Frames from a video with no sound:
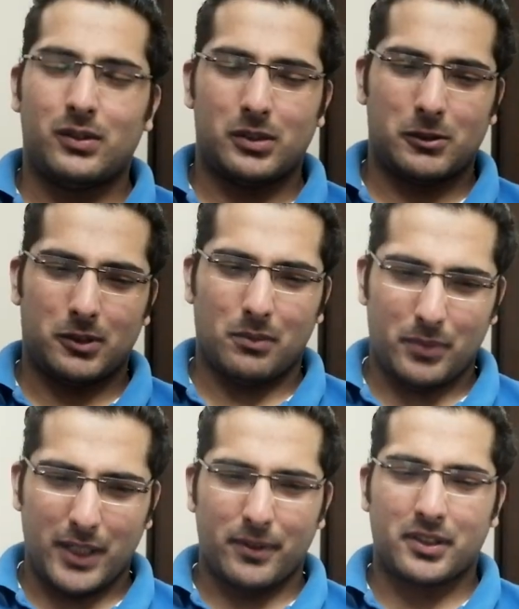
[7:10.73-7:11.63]
So this was
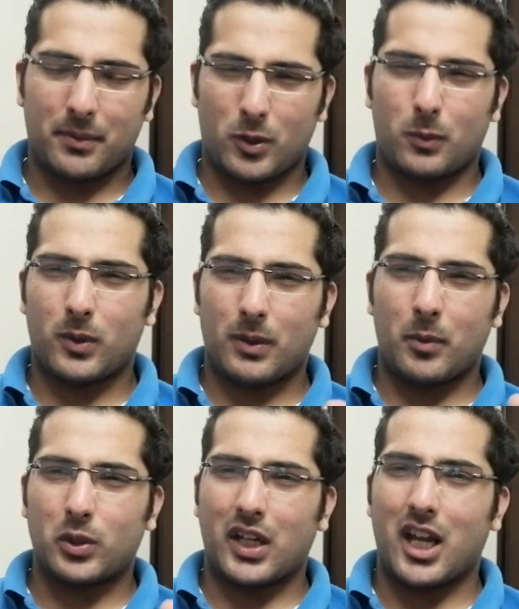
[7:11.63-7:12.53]
a brief description
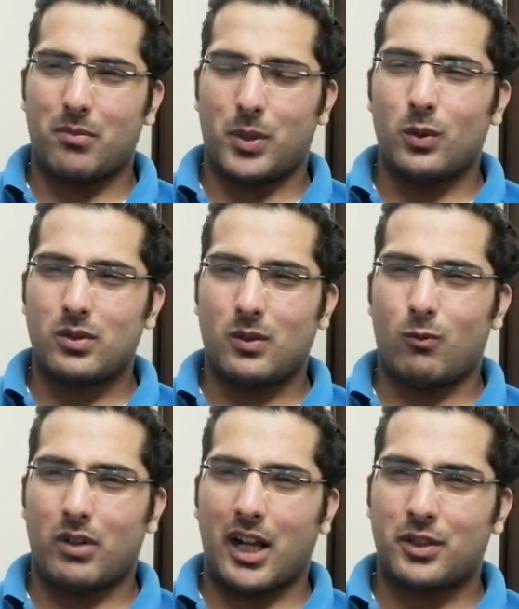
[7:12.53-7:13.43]
about
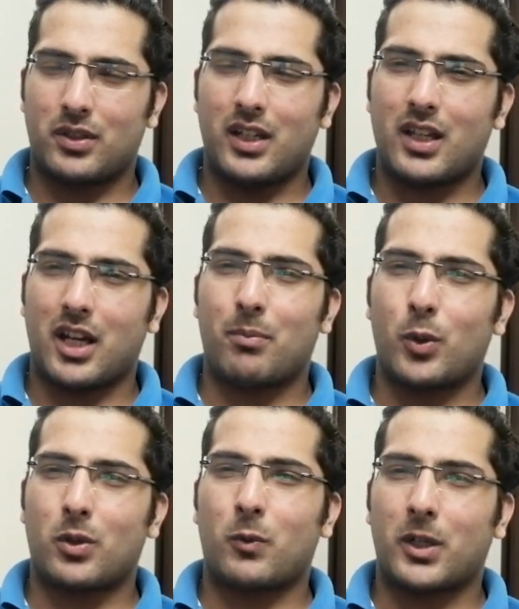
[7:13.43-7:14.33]
IPOs, what actually are
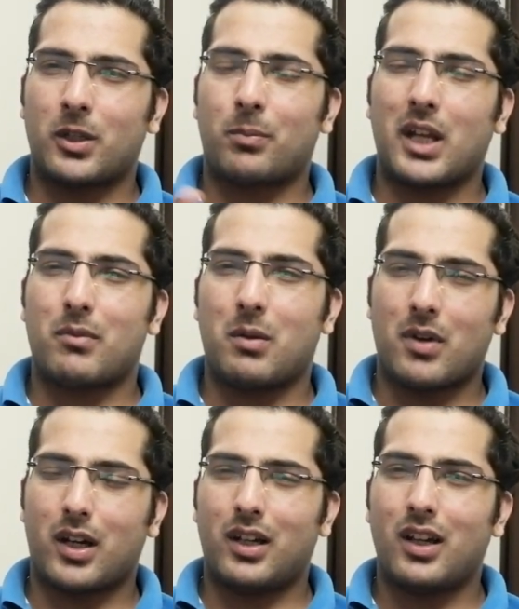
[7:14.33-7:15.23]
IPOs, or what is the primary
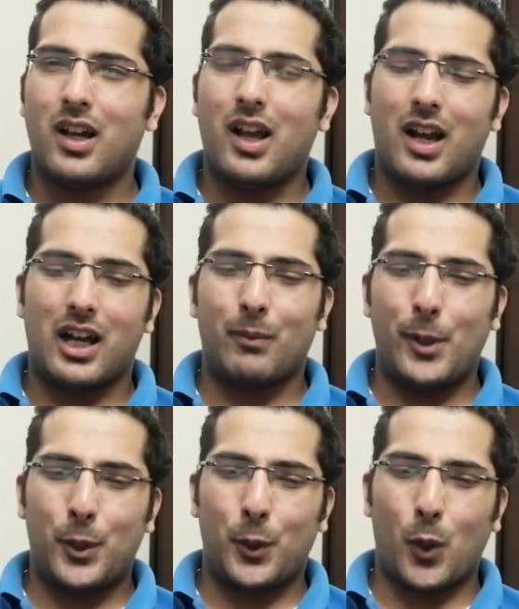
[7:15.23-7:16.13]
market. I'll
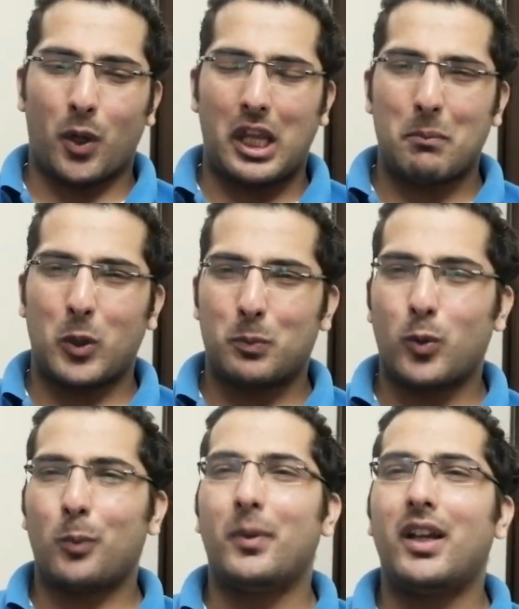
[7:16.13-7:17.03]
be talking
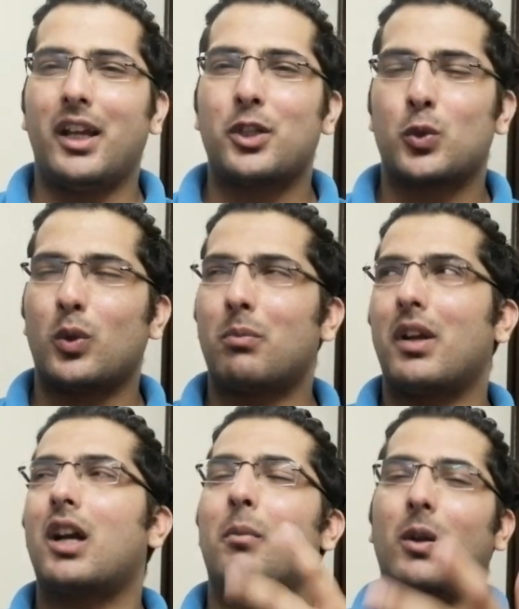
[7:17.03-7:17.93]
about book building issue in
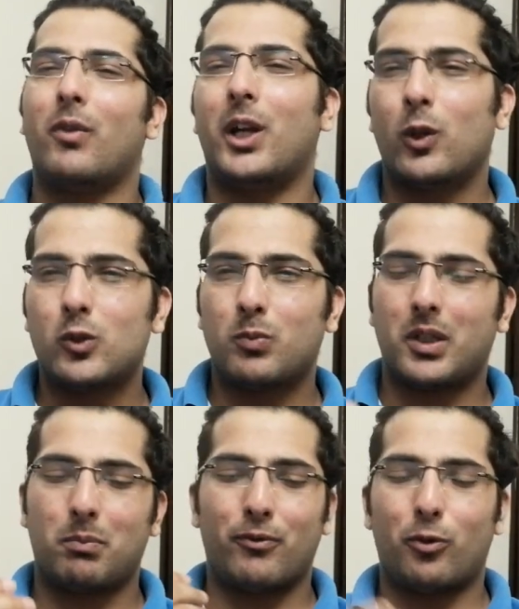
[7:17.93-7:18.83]
my coming videos,
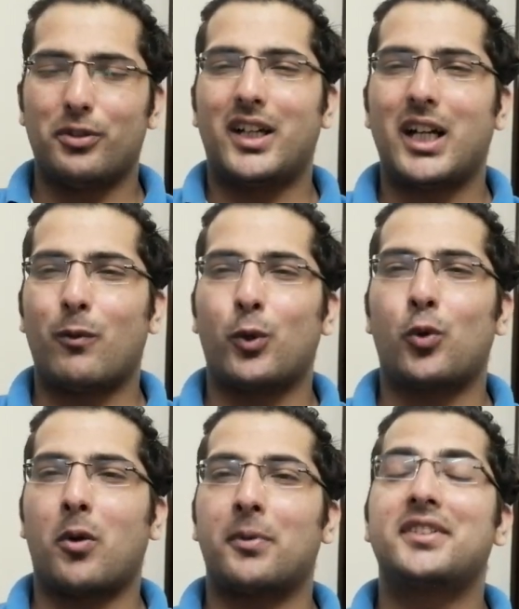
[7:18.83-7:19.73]
but before that, I
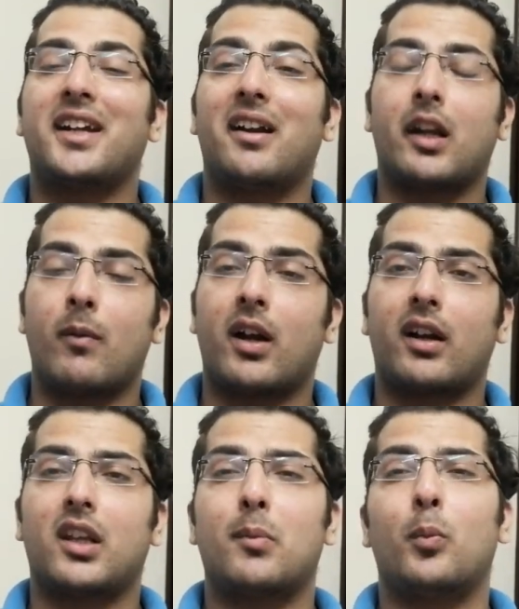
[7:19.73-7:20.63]
want to talk about secondary
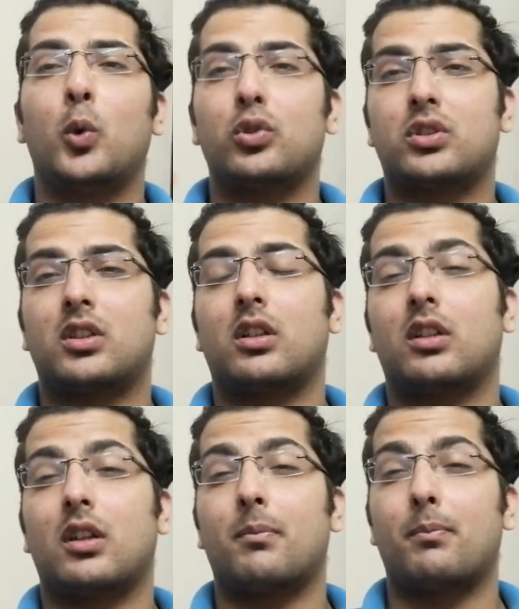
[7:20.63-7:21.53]
market,
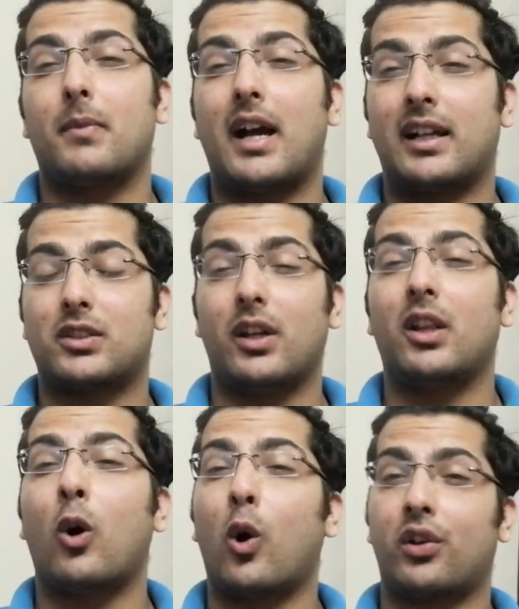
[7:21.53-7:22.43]

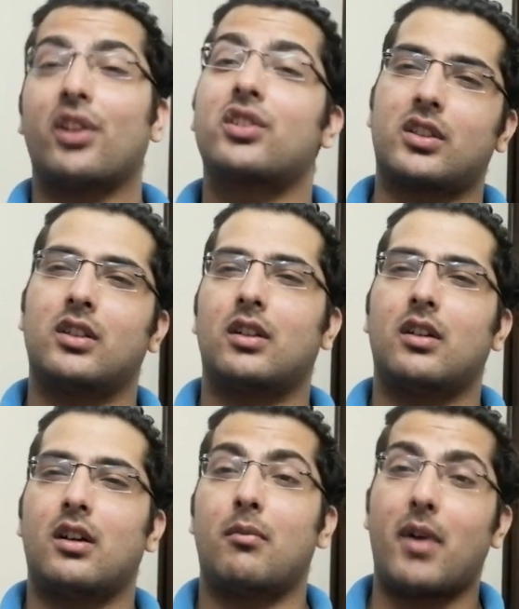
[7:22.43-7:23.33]
the hottest
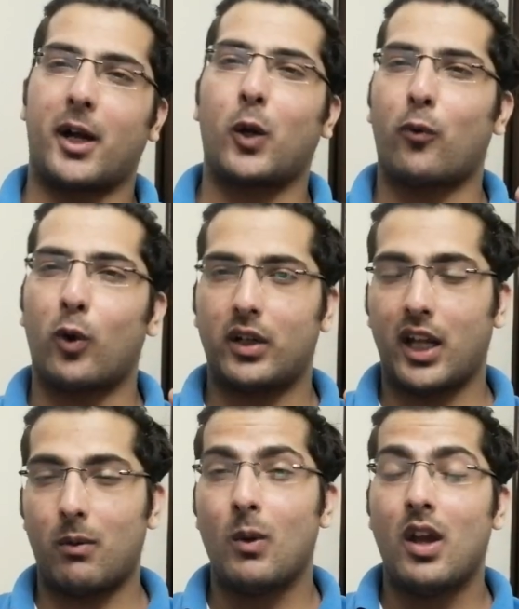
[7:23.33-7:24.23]
market of all
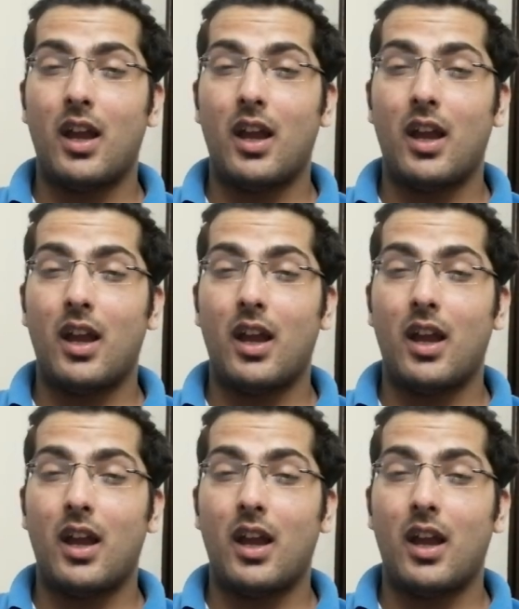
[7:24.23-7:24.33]
time,